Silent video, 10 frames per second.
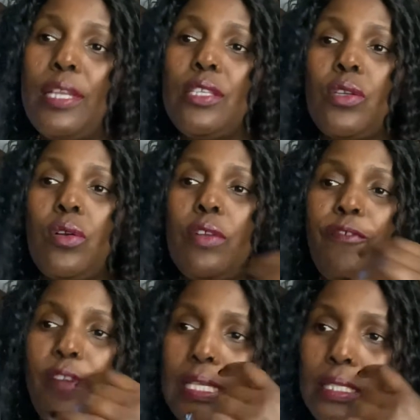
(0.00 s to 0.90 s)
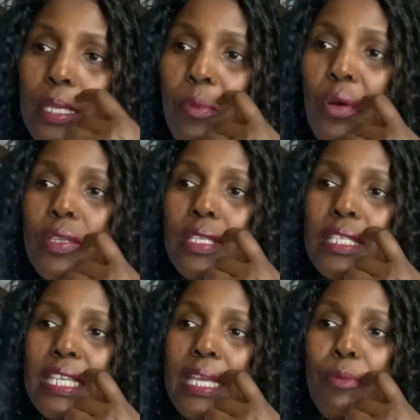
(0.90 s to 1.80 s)
is called flexible
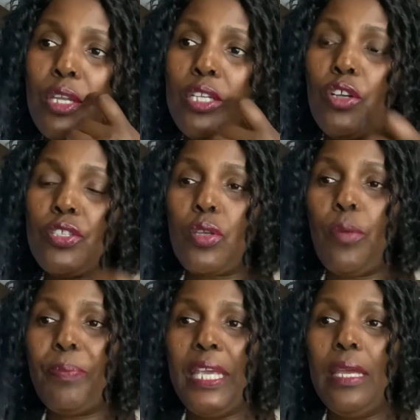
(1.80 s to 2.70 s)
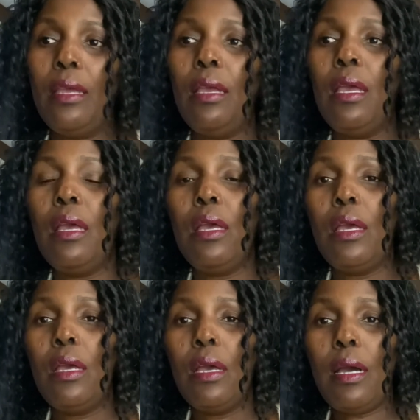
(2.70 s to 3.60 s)
sigmoidoscopy.
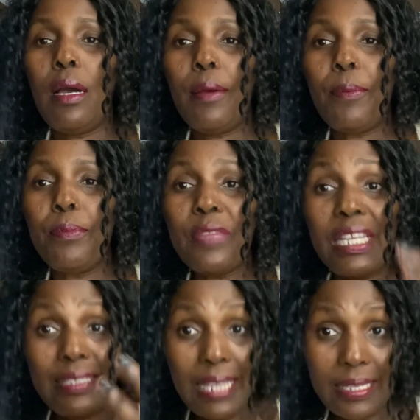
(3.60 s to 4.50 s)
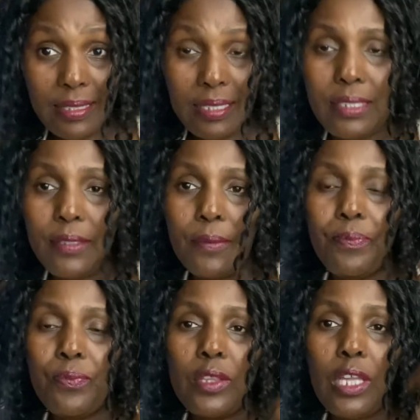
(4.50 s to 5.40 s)
They test it,
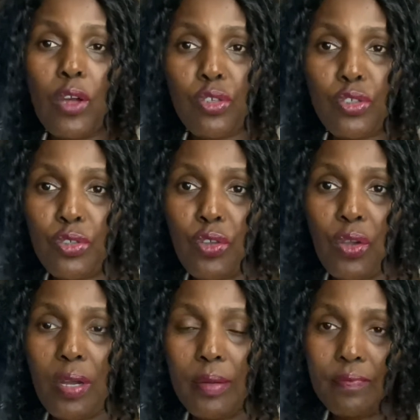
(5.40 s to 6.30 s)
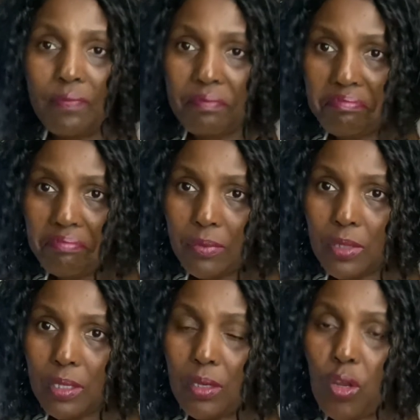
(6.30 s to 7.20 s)
they go to your
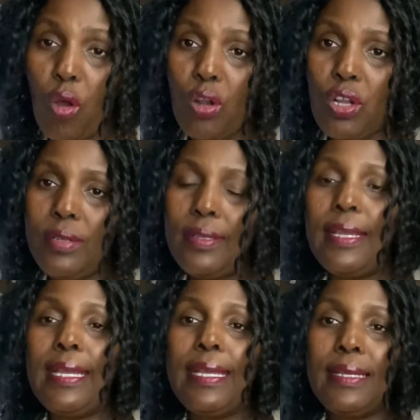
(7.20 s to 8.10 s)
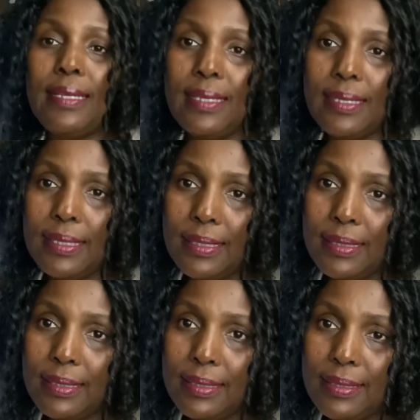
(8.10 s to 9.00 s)
colon,
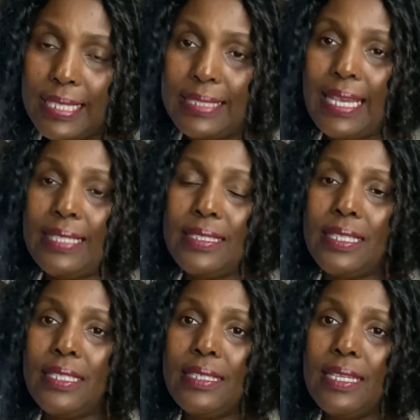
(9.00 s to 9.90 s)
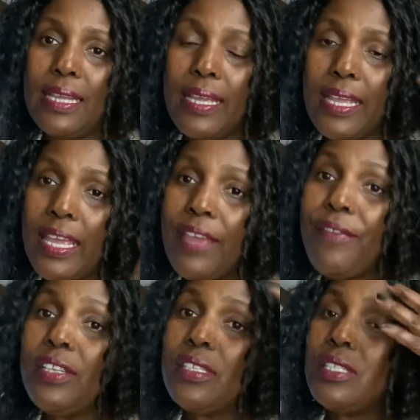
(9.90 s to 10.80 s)
they test it. If
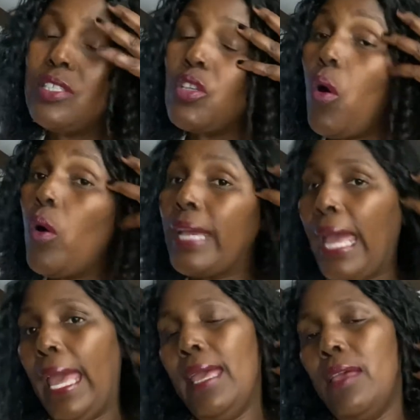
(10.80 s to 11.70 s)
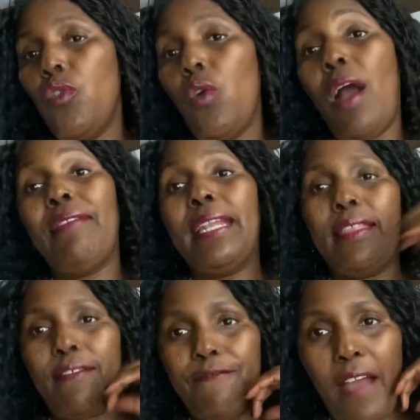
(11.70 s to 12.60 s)
it is okay, you have
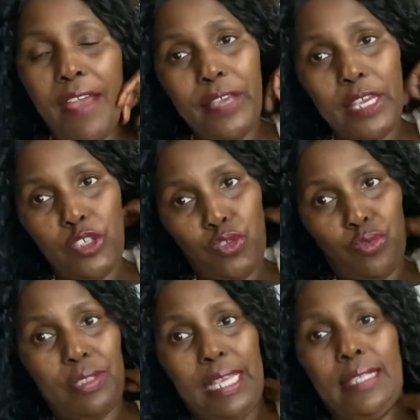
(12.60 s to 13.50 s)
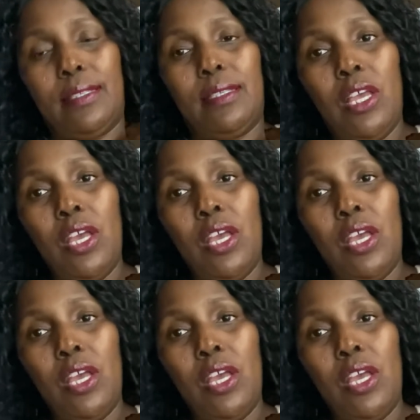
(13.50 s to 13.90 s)
another 5 years to test.